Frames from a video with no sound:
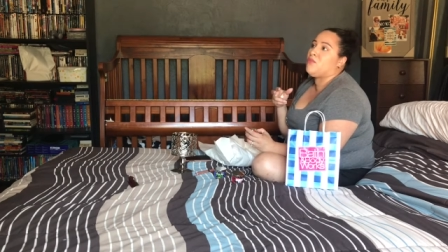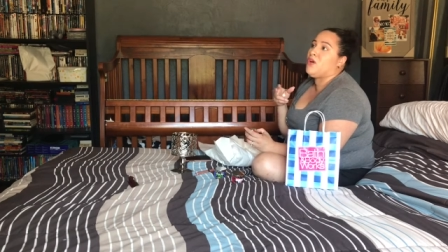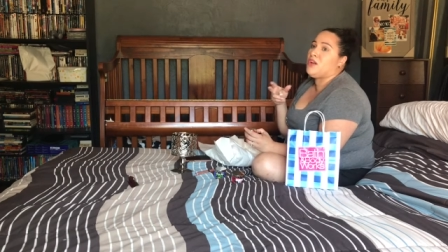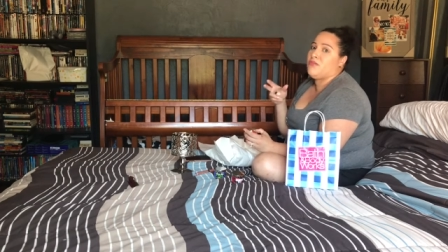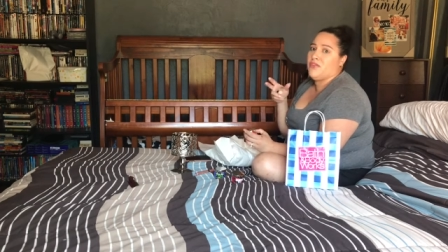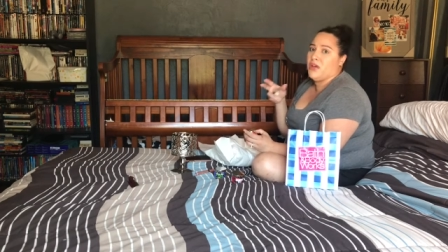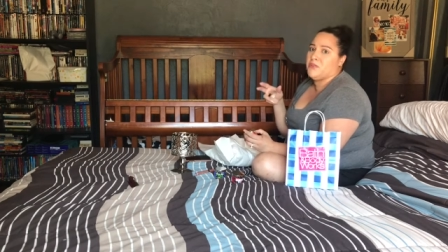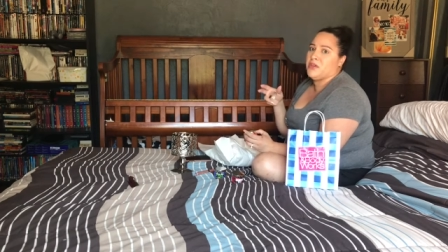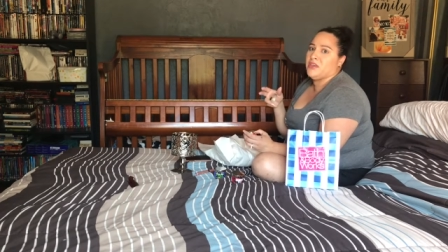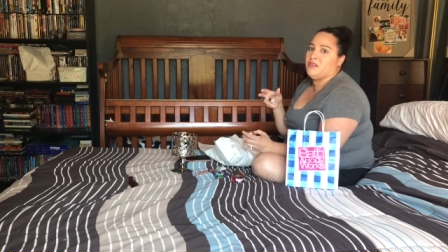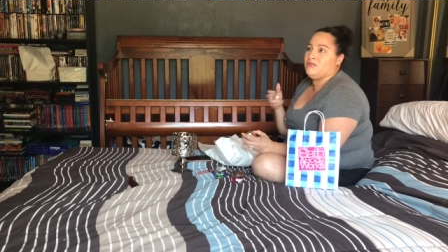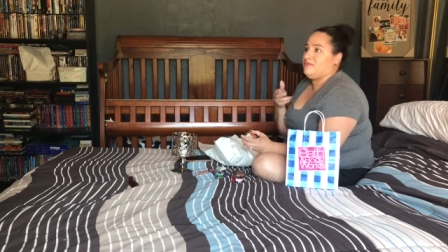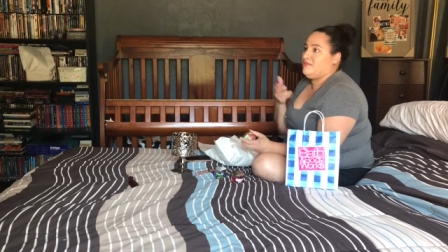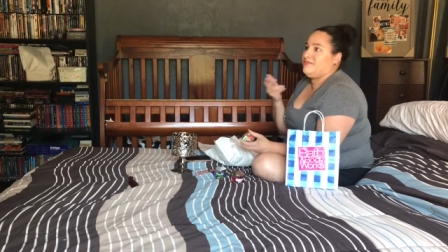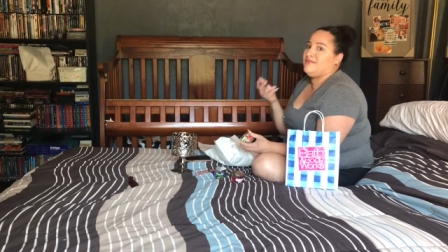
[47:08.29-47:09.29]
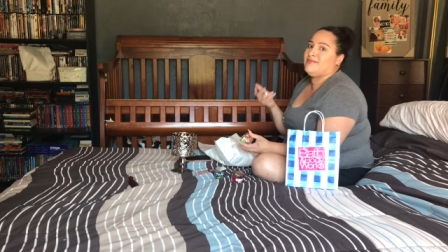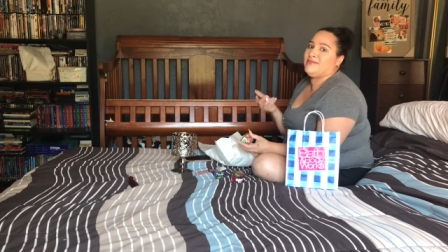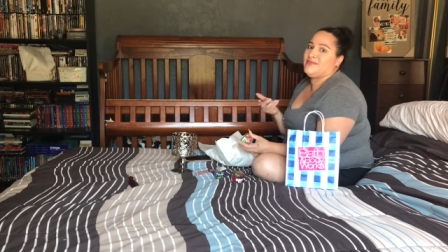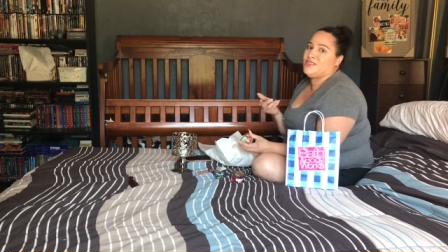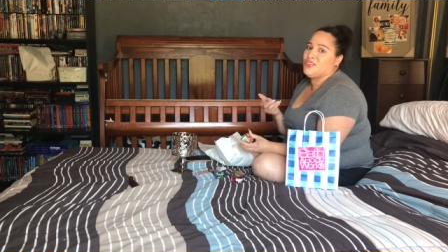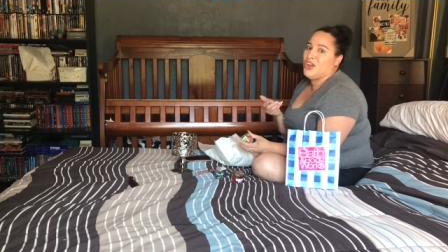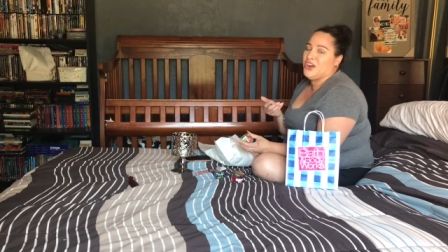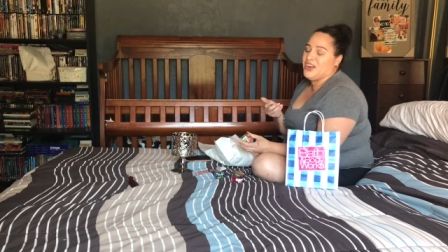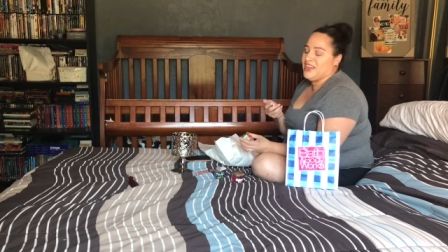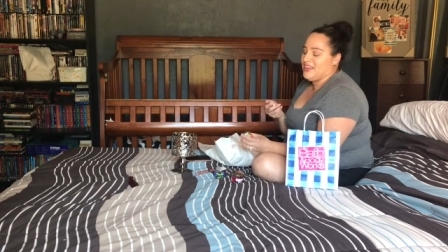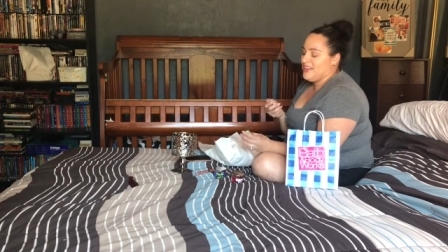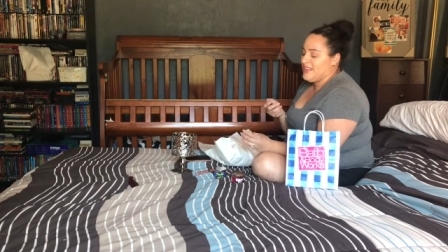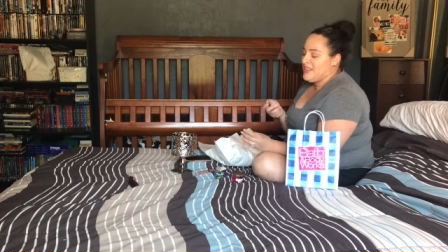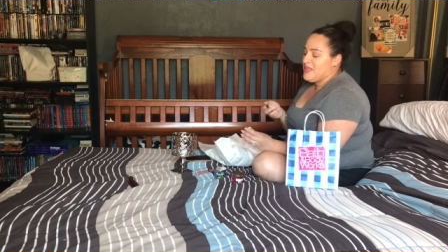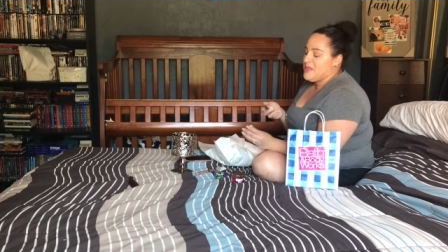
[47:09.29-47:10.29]
want to vomit. Sorry.
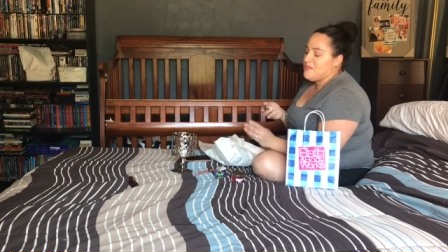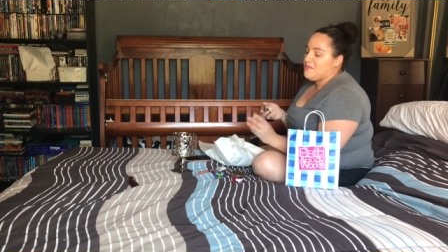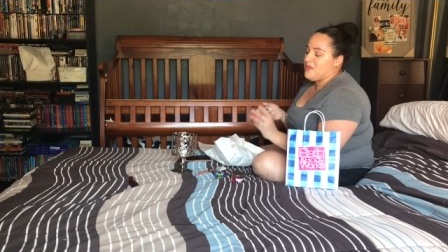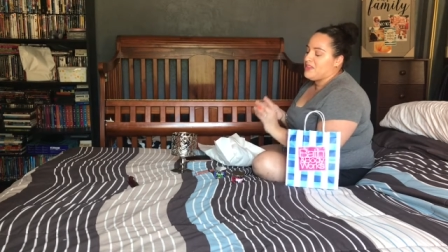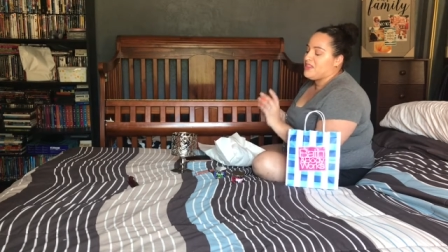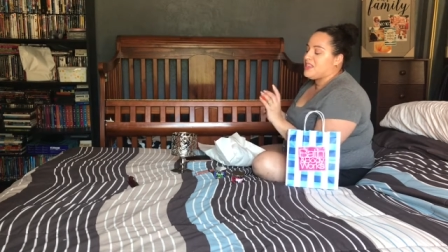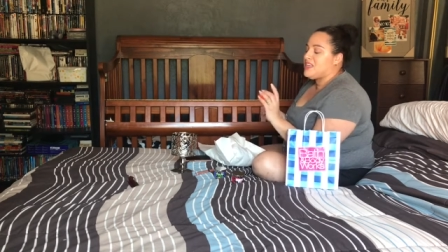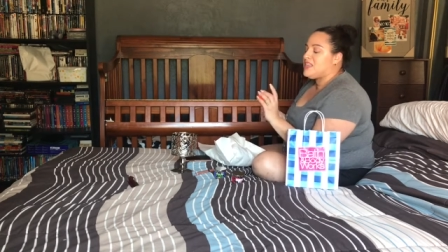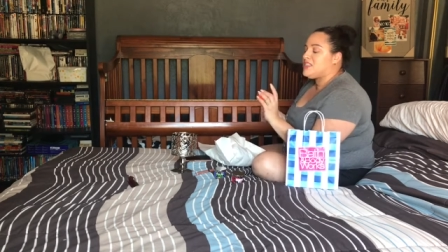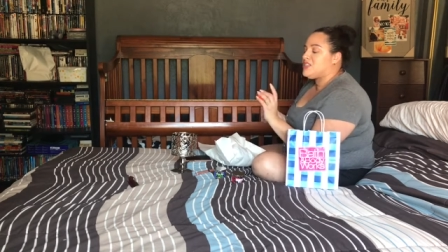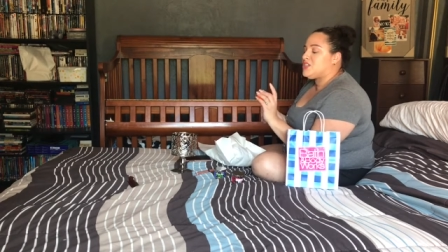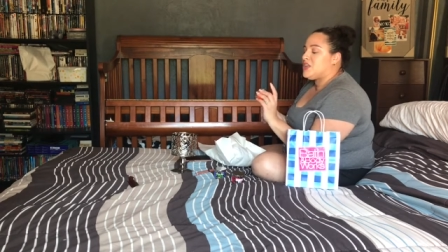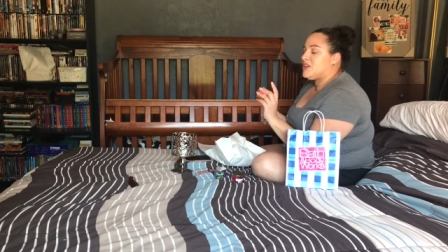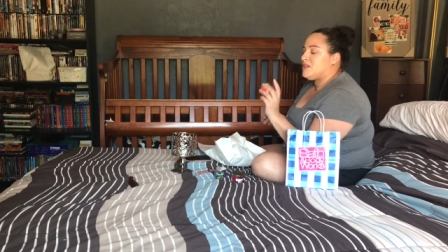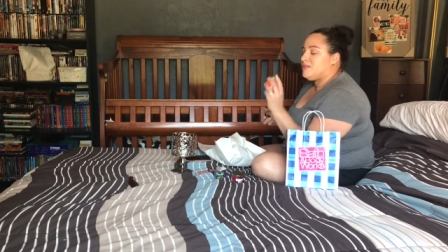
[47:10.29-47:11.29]
But this